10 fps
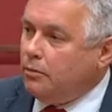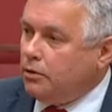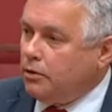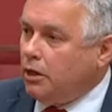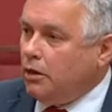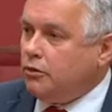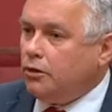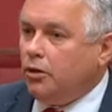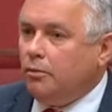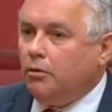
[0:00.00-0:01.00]
to this country
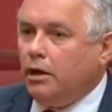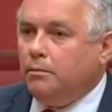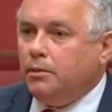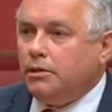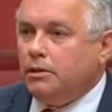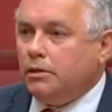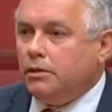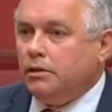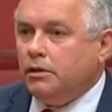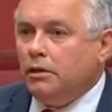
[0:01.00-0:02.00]
and operate a
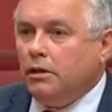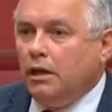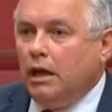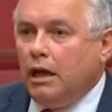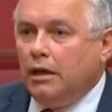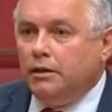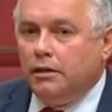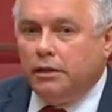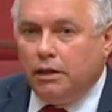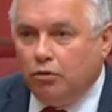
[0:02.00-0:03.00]
business and
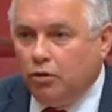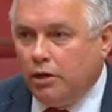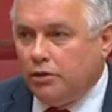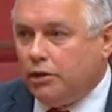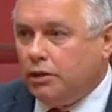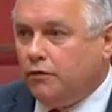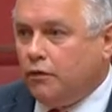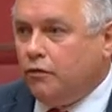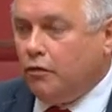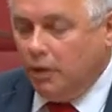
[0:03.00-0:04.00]
get all those things for
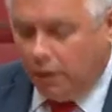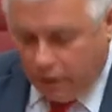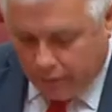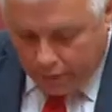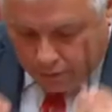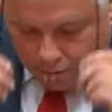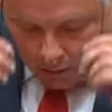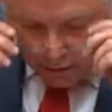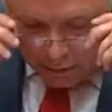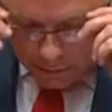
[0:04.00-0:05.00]
free, and that's
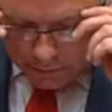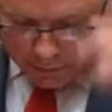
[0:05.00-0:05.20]
a